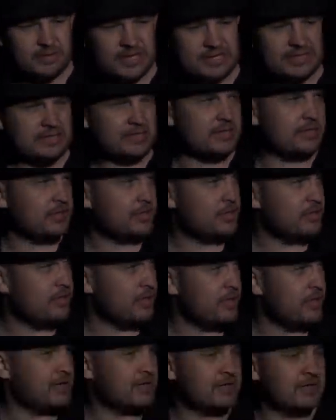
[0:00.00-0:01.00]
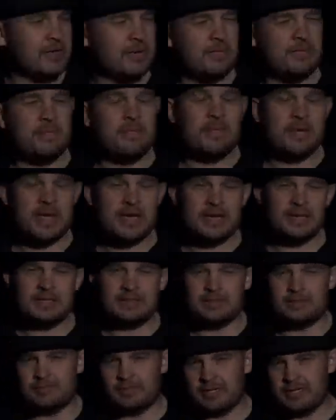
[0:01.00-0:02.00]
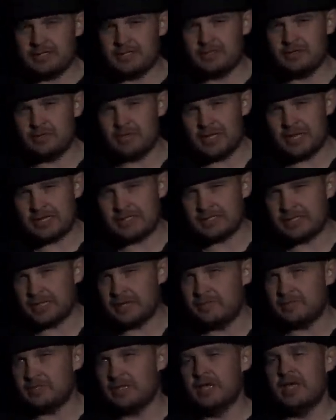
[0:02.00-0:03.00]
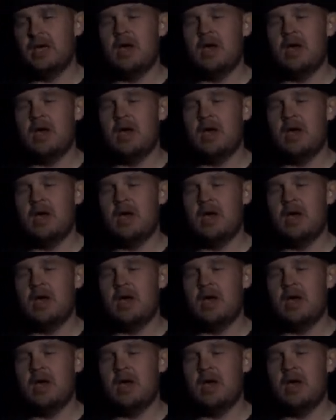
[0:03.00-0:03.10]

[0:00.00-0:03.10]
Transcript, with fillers: places to shoot and it's an amazing place to do landscapes.